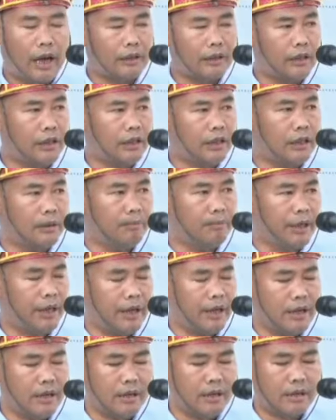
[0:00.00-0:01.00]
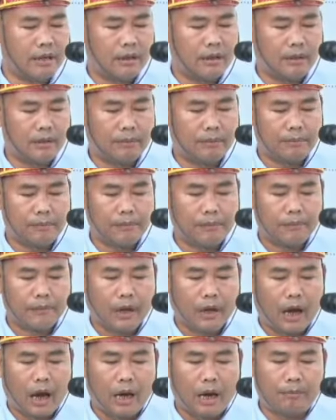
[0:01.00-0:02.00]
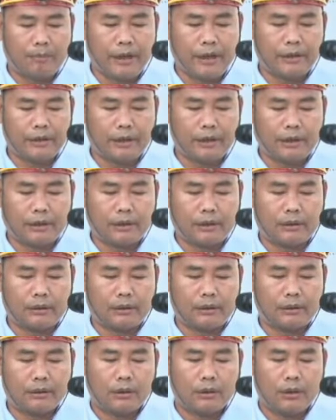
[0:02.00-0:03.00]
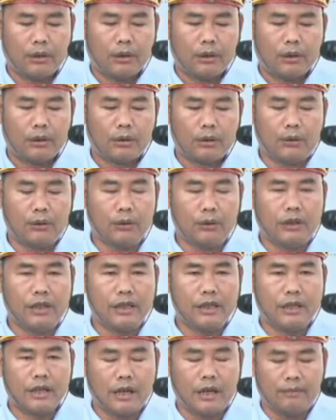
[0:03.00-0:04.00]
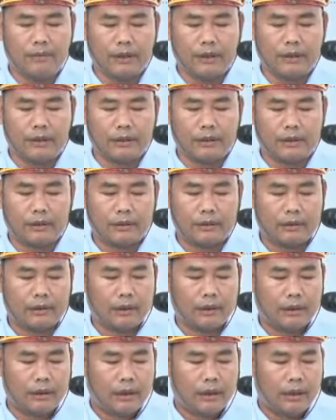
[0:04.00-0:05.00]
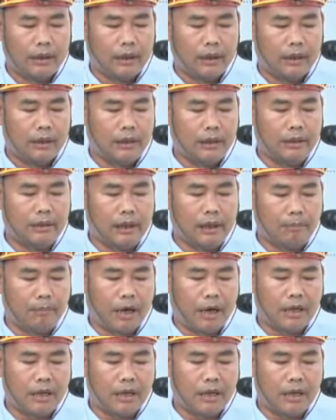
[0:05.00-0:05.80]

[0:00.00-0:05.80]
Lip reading: edition begins, I pray that through this event, let the